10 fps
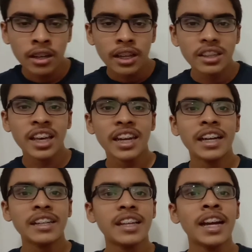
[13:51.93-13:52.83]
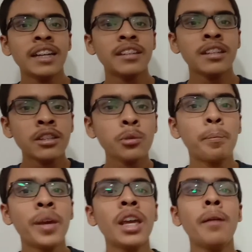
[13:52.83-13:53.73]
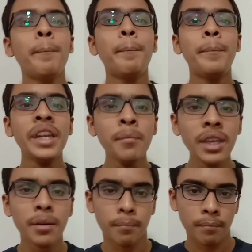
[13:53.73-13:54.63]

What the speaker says: they are entitled to pay a premium